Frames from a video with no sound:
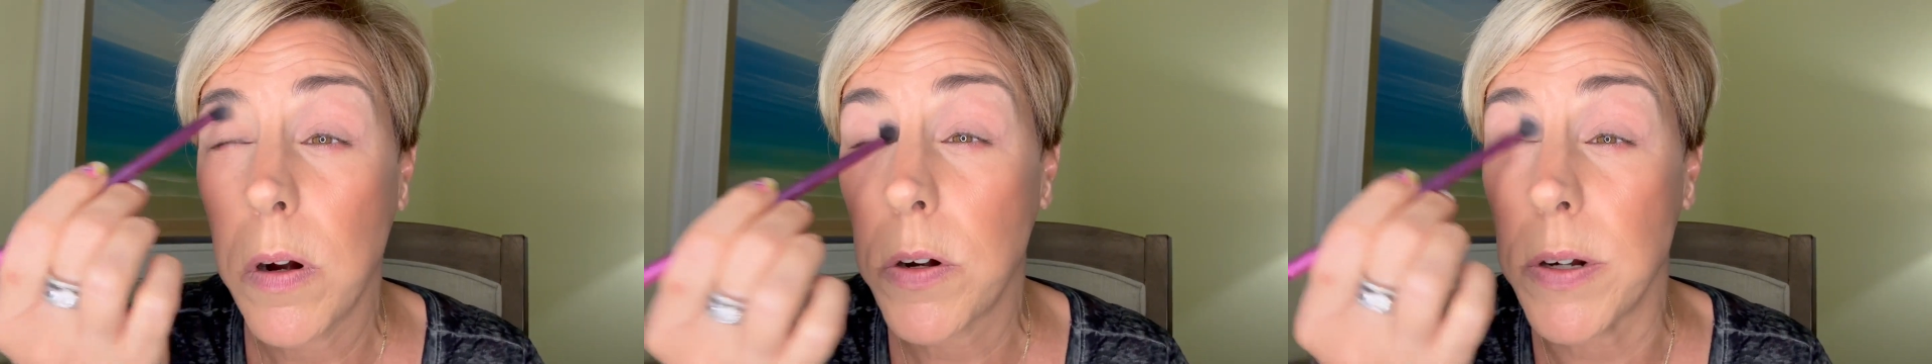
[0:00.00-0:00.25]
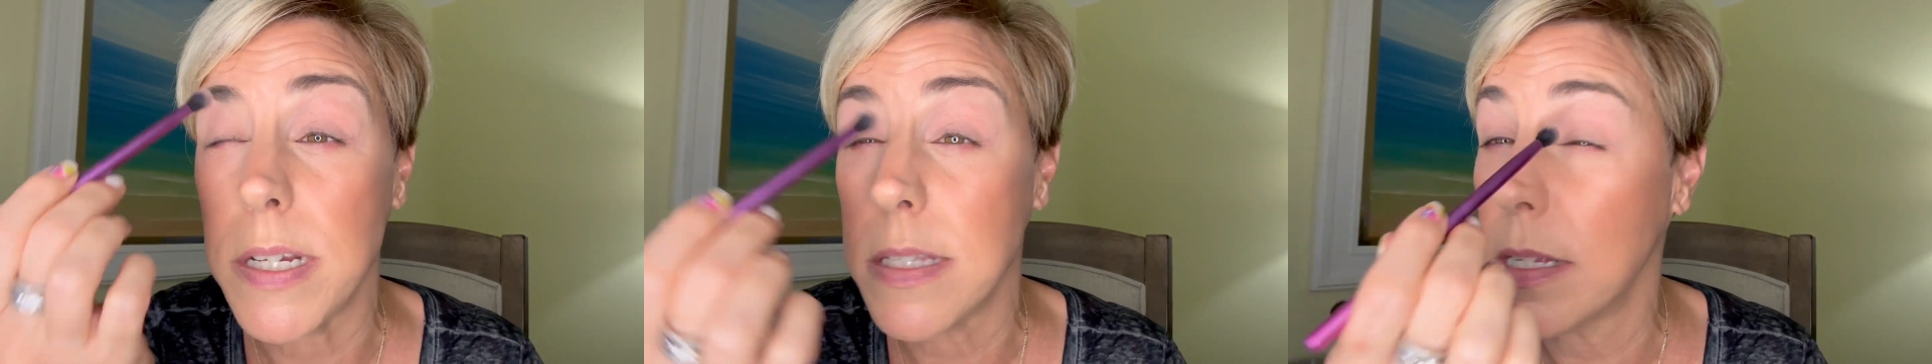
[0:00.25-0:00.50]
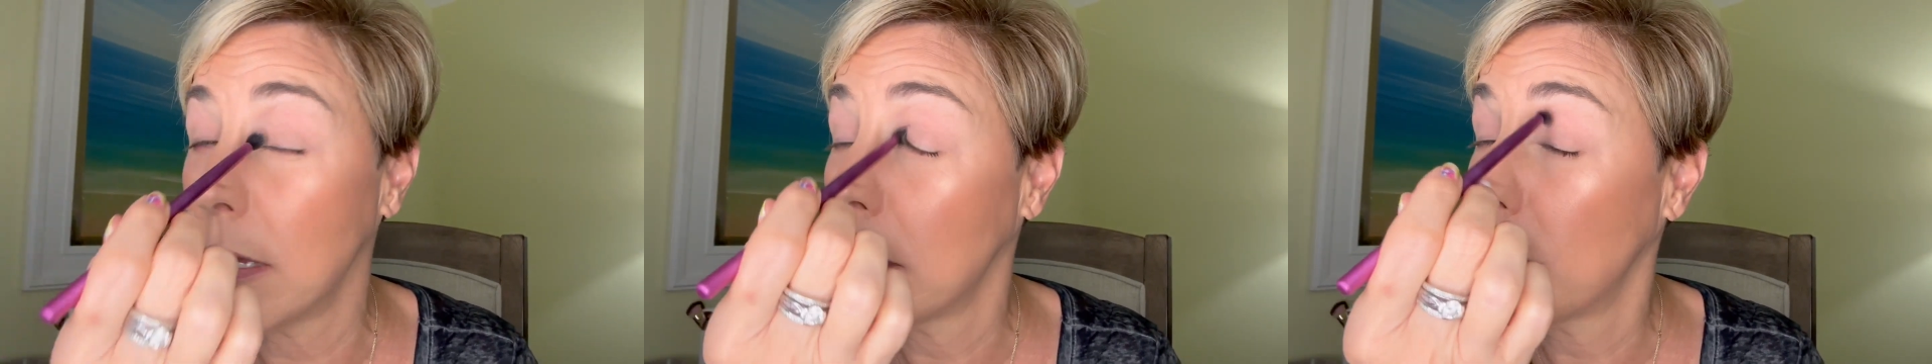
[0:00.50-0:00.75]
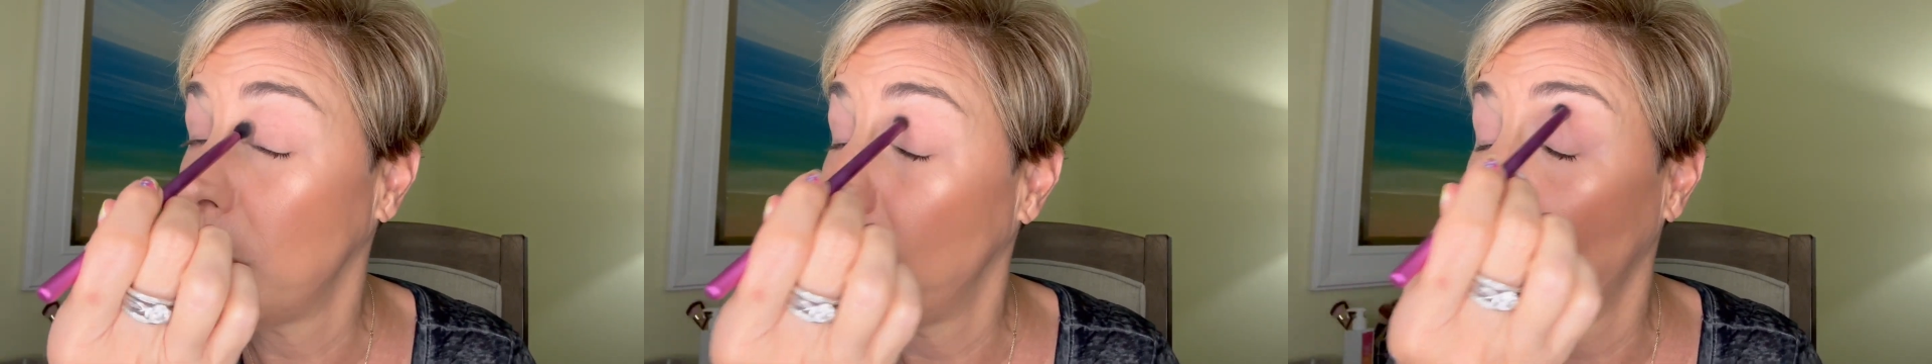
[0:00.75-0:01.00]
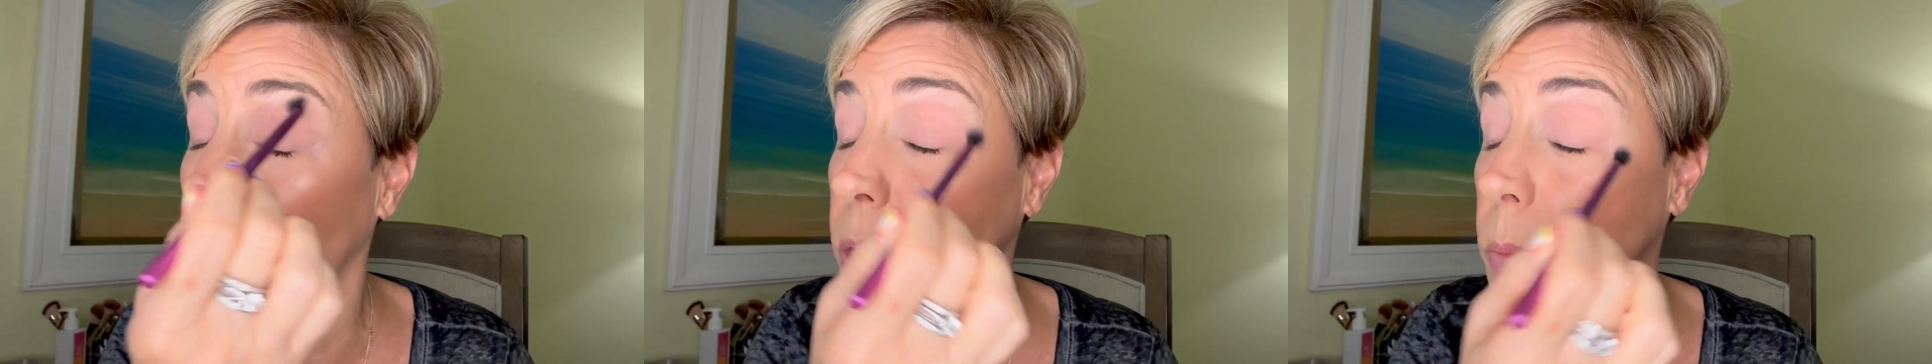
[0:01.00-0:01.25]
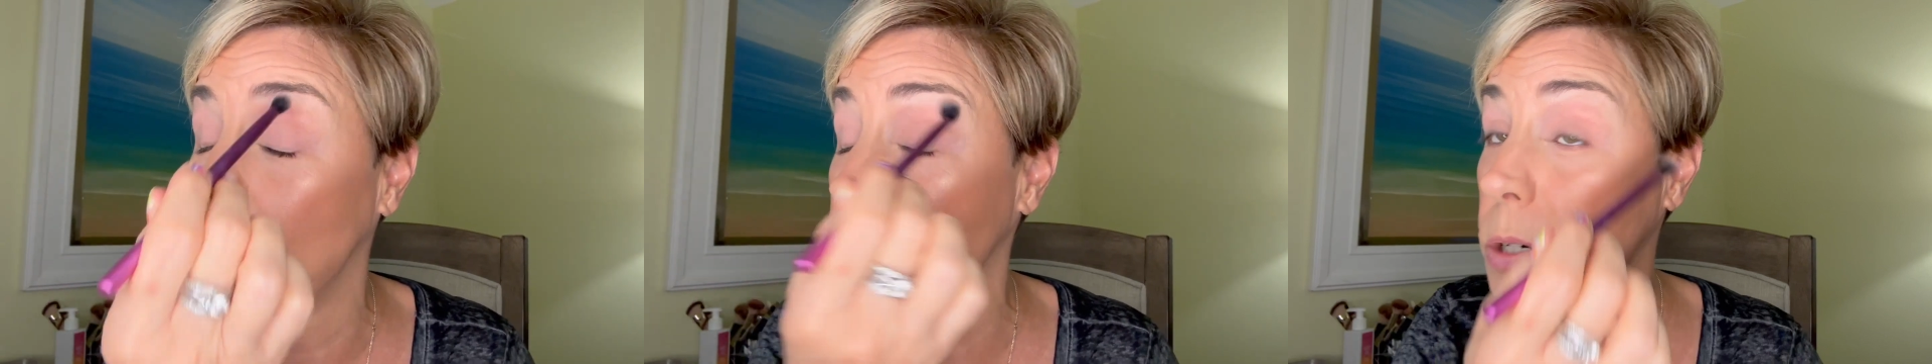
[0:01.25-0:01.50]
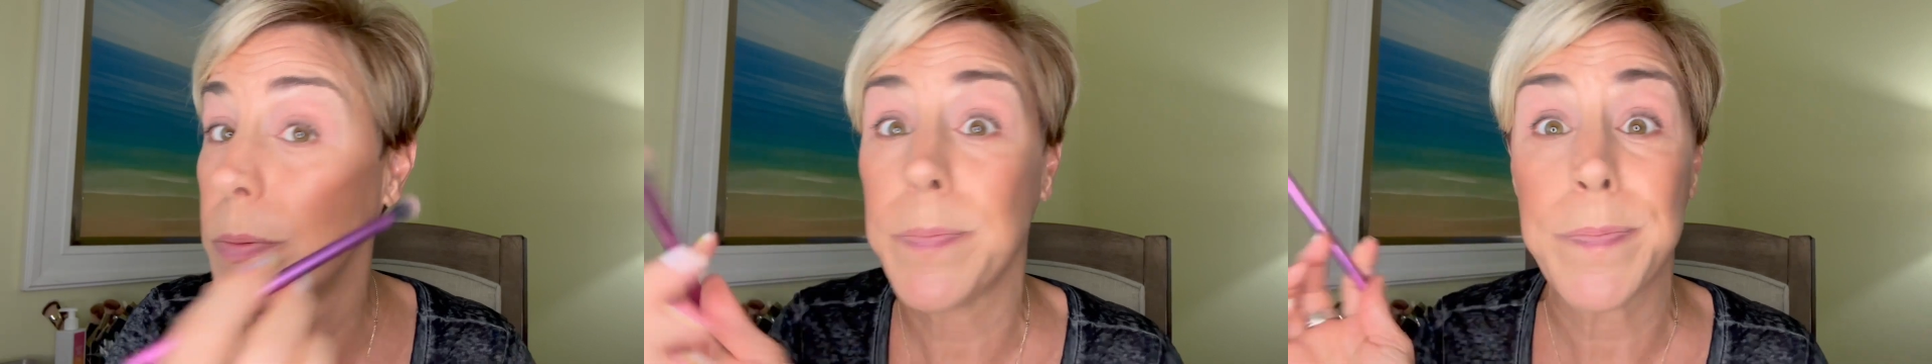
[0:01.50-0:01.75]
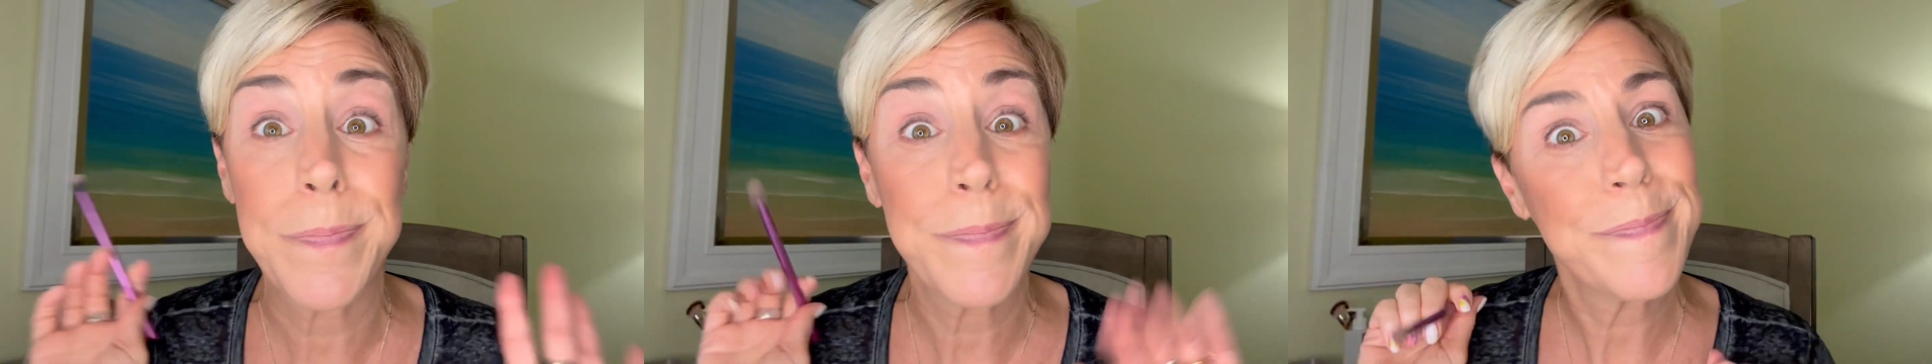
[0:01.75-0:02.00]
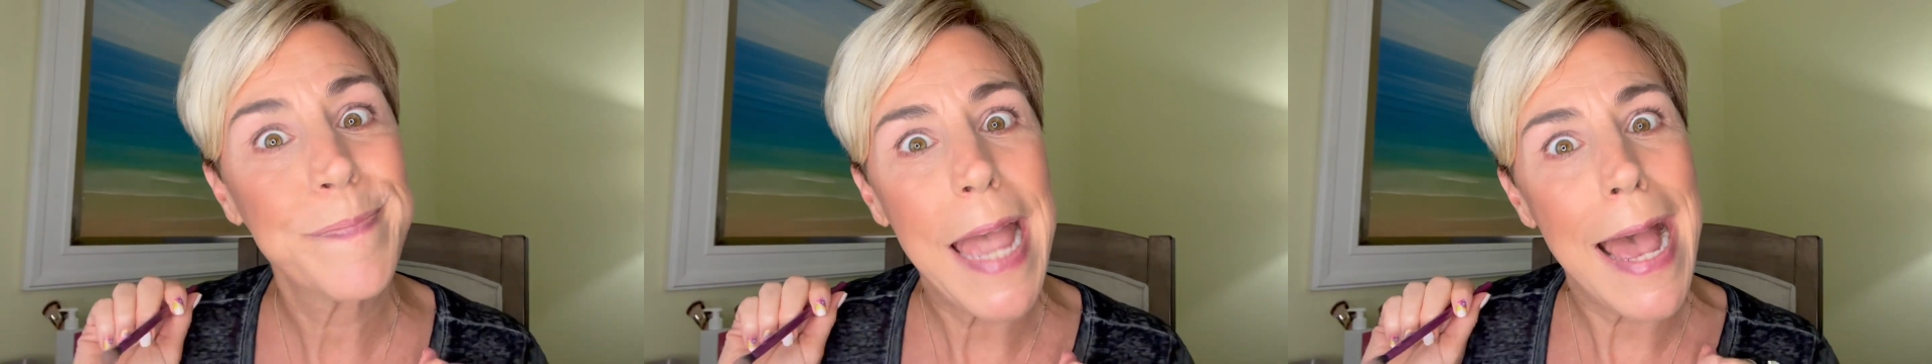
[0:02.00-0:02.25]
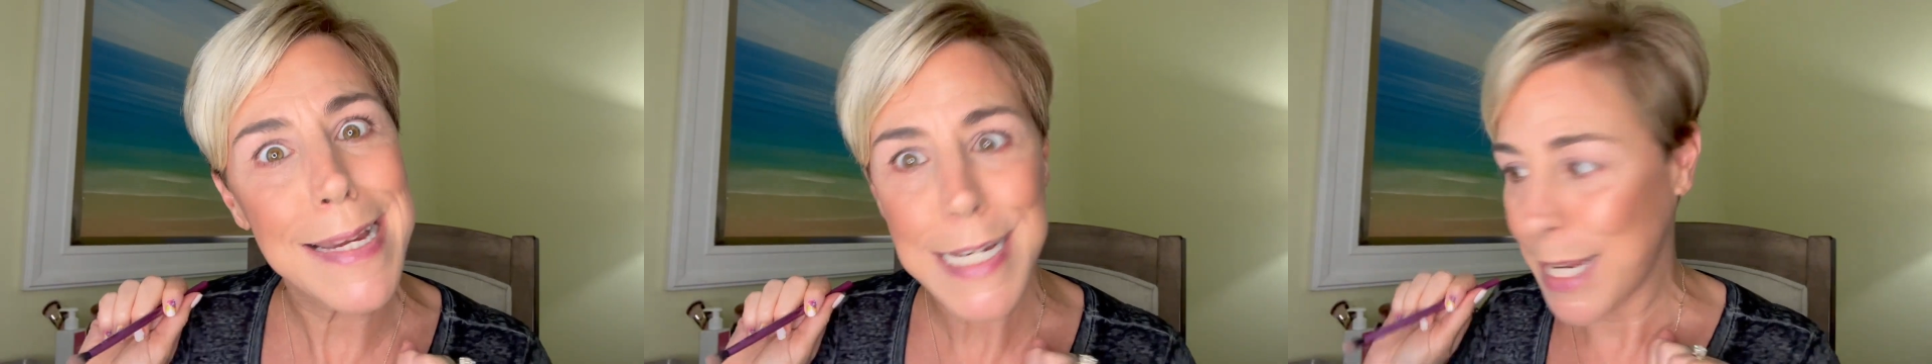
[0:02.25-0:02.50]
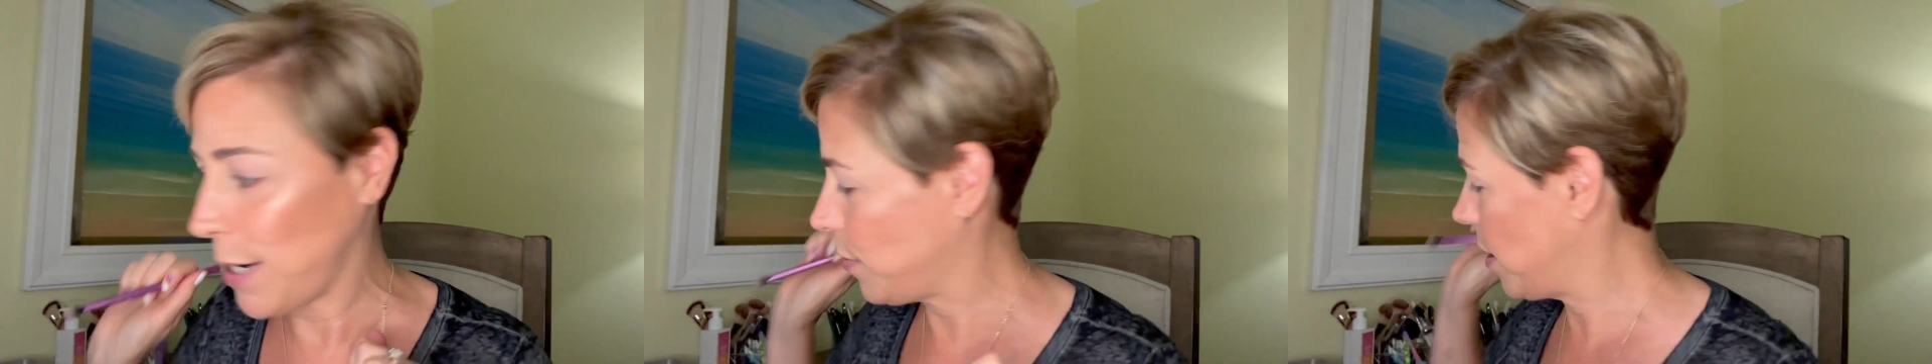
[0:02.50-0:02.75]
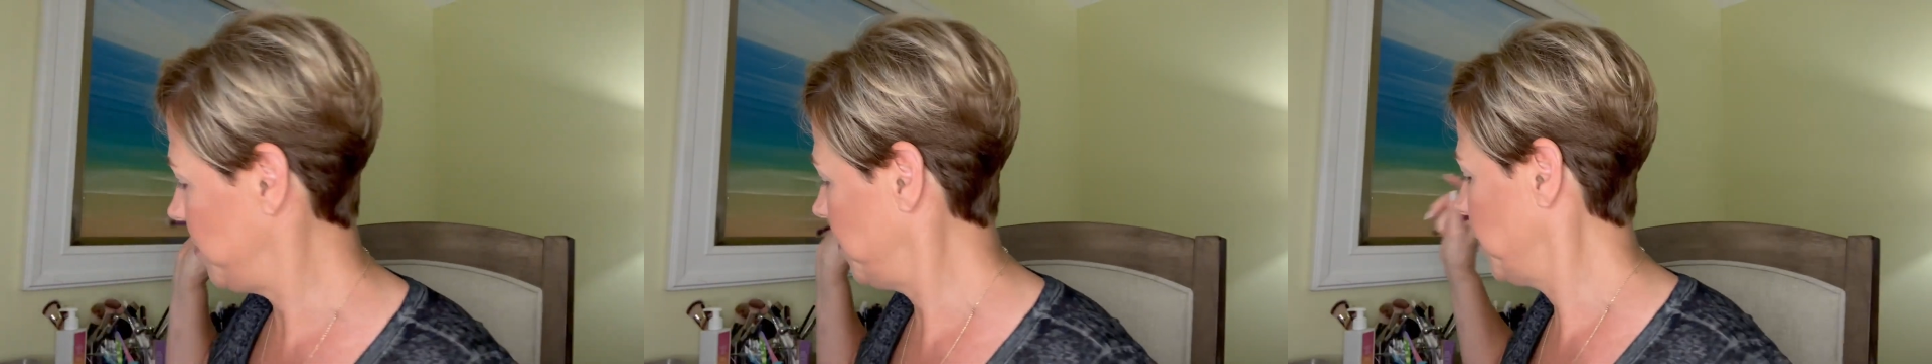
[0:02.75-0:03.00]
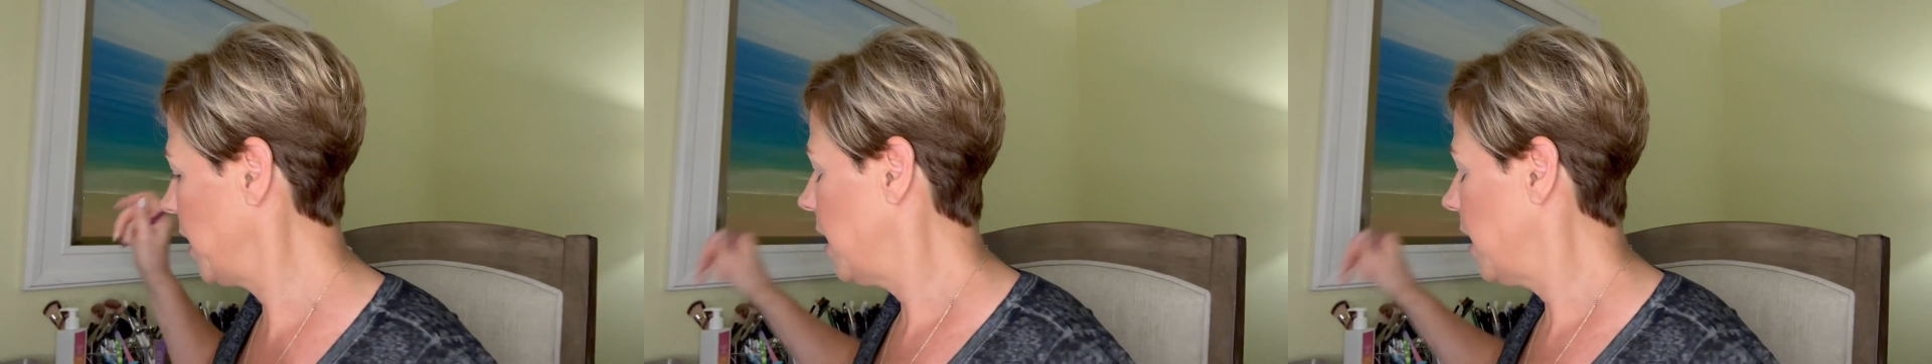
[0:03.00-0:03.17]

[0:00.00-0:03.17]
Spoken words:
creases before you put your eyeshadow on.